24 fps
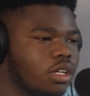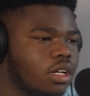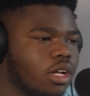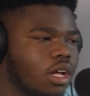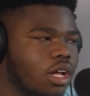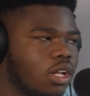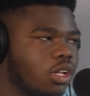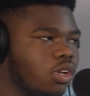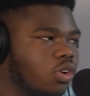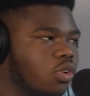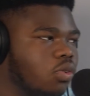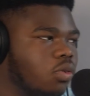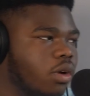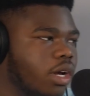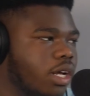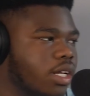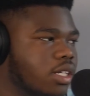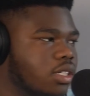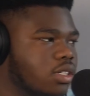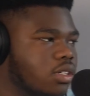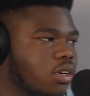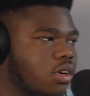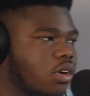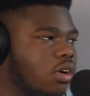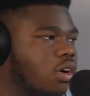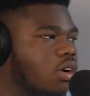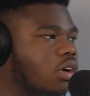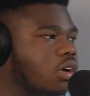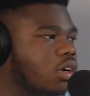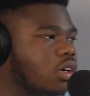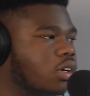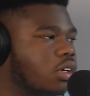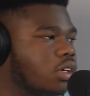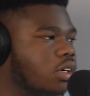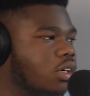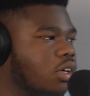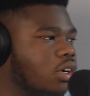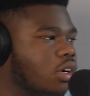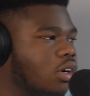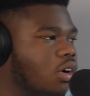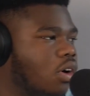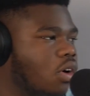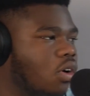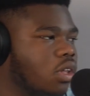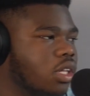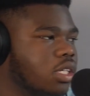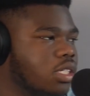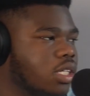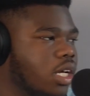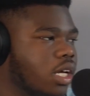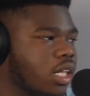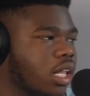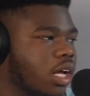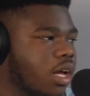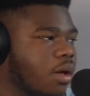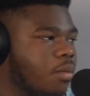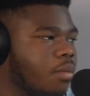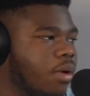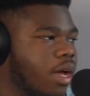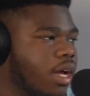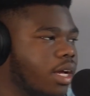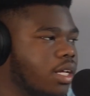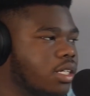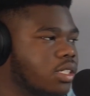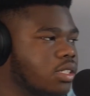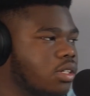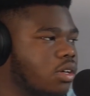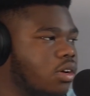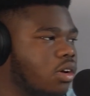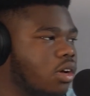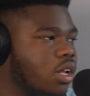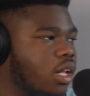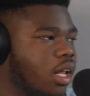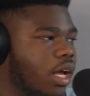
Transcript: a Lil Wayne song, or they singing like a Megan song,